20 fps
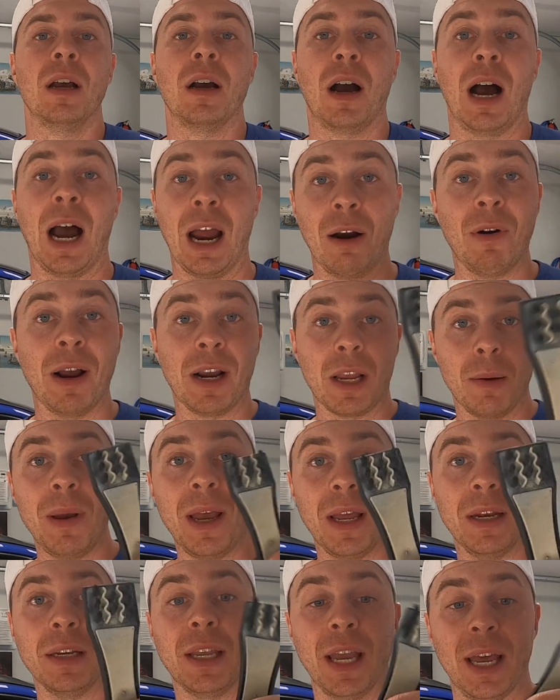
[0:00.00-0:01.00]
I
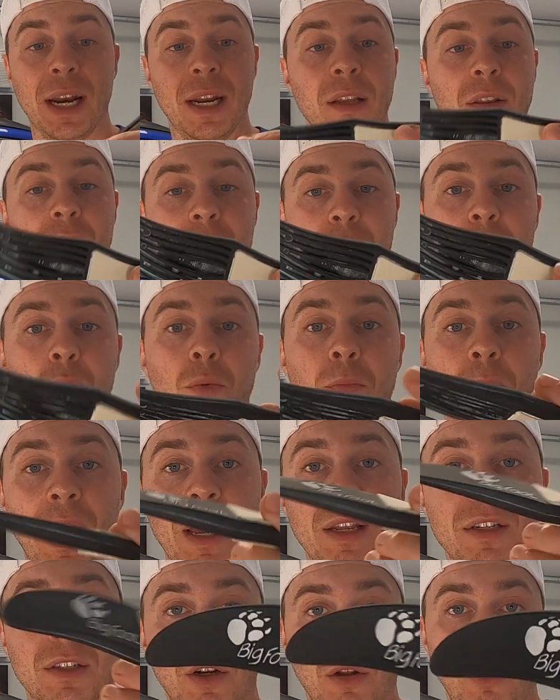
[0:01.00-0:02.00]
recommend getting the
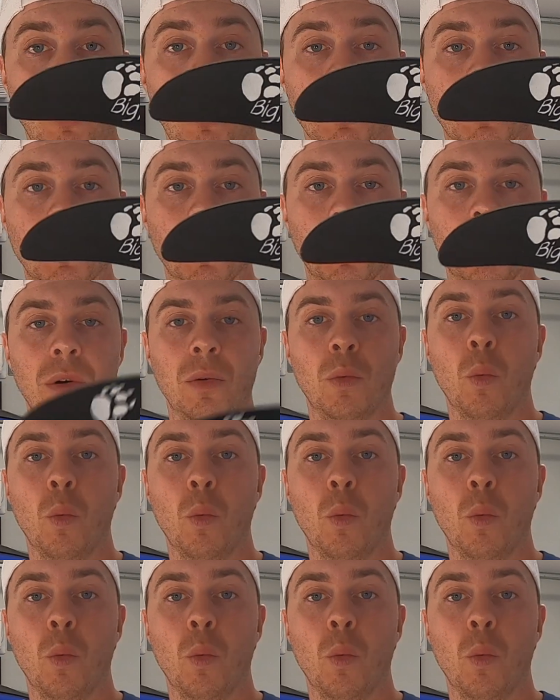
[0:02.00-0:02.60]
Rupes claw tool.